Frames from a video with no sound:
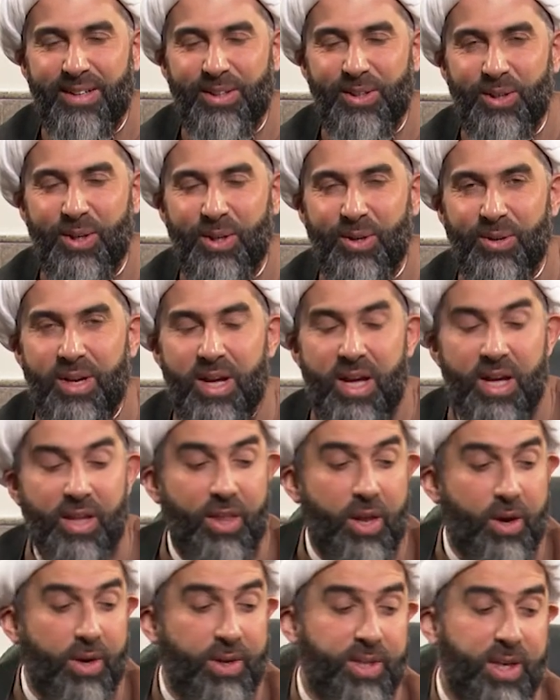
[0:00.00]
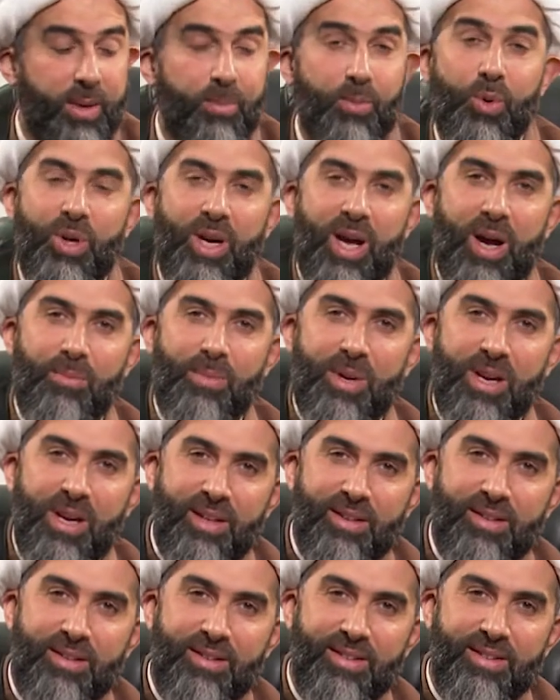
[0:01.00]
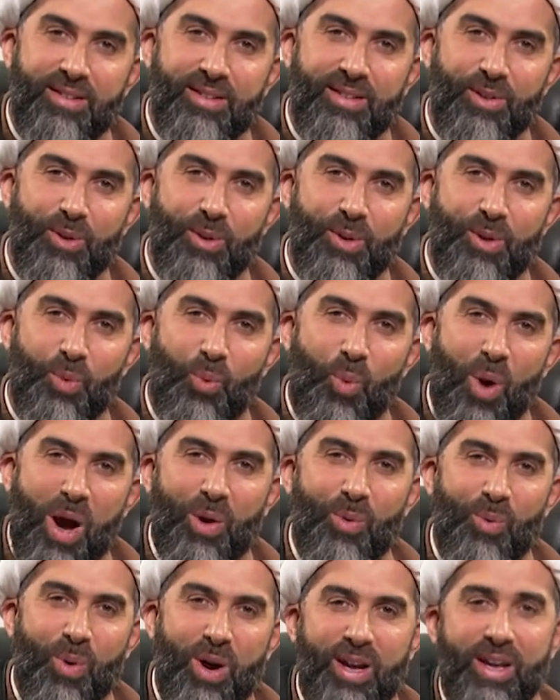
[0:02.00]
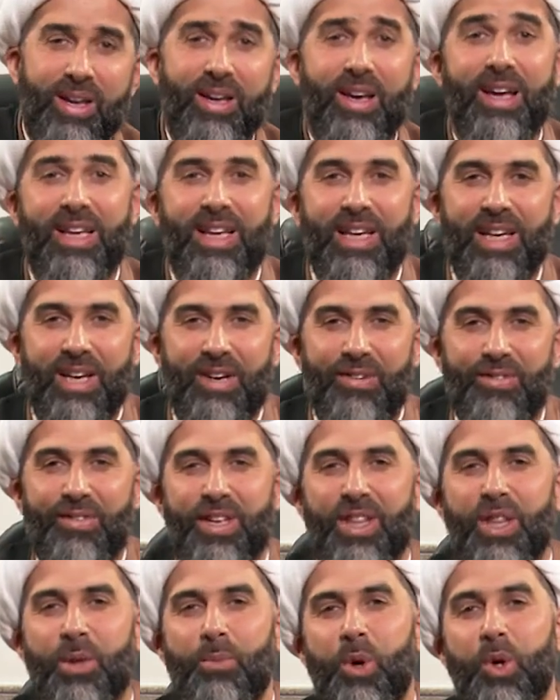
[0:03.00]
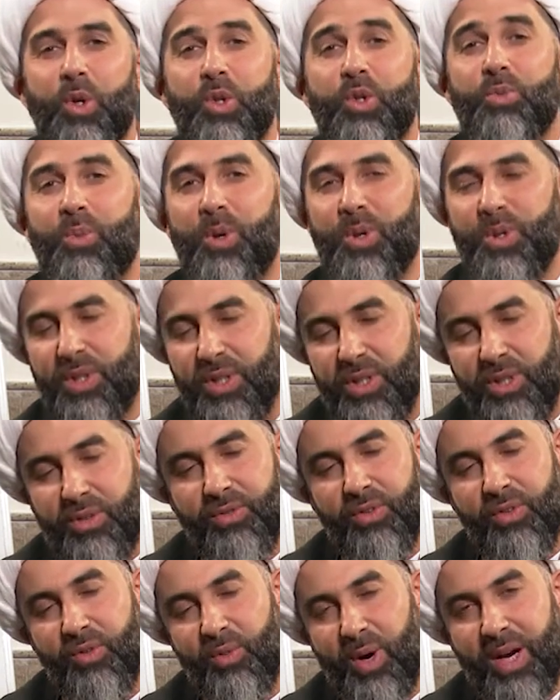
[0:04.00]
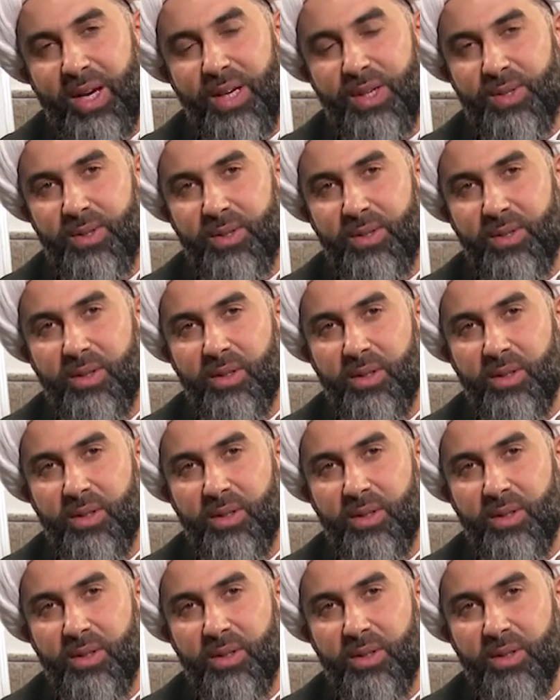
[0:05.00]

You know, there are some who come in one way and leave in the most positive of ways.